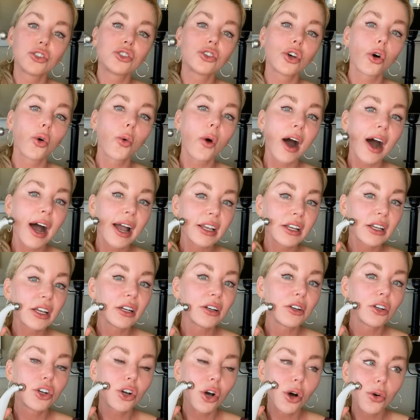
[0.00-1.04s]
So I
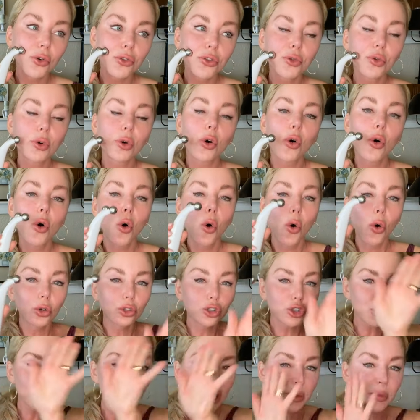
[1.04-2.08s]
can go through a
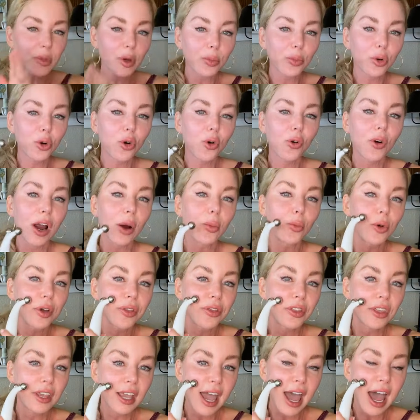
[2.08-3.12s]
whole treatment program
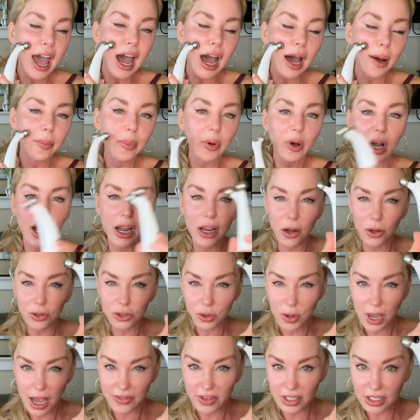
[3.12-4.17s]
with the app. I
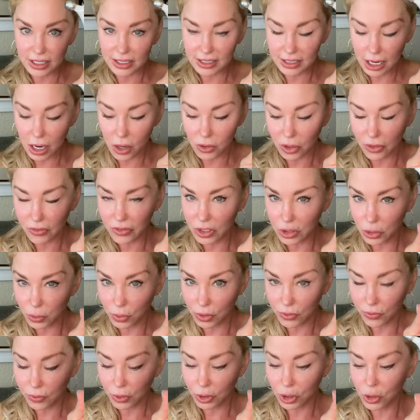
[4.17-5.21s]
also have a discount on
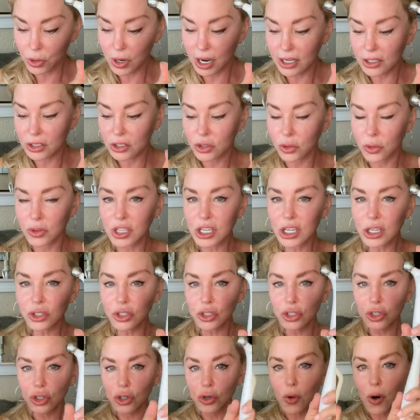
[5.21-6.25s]
this one for you guys. So
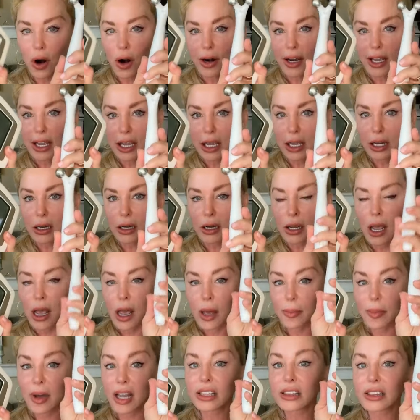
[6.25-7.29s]
these two are in
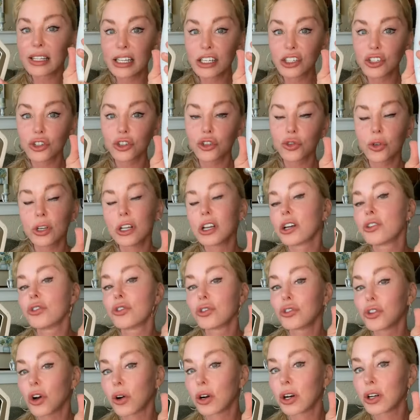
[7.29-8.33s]
my linked tree
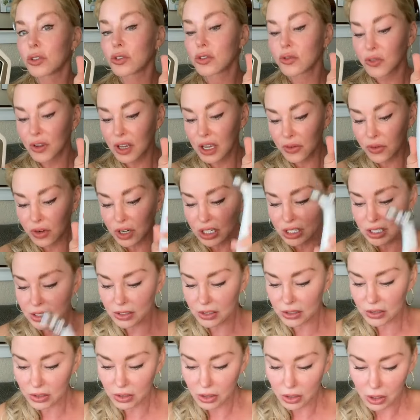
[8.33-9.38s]
under Darnell's
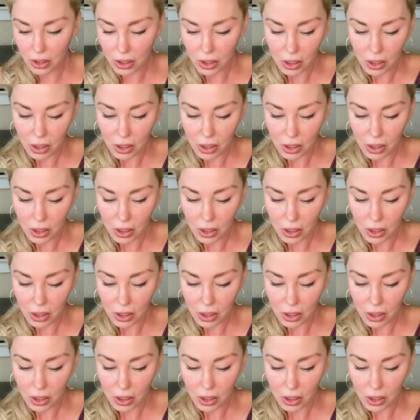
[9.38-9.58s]
favorites,